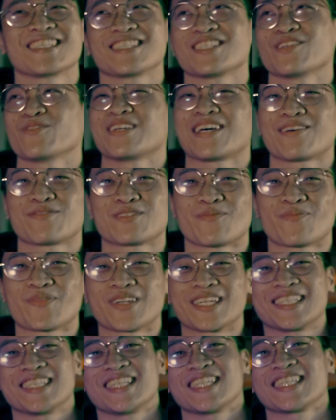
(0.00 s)
So we have some
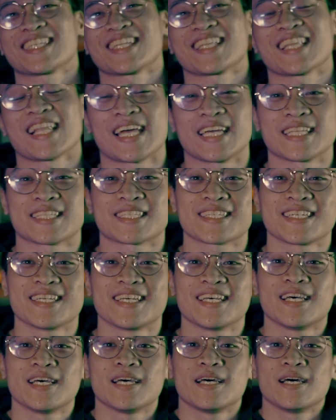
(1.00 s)
pretty decent lights.
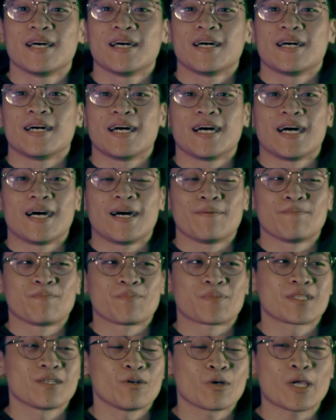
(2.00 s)

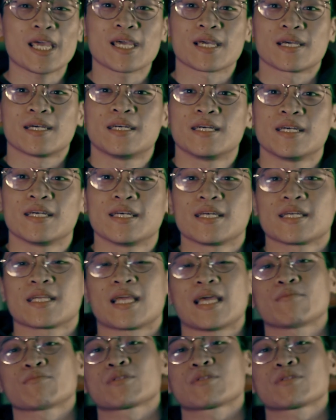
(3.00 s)
Okay, game.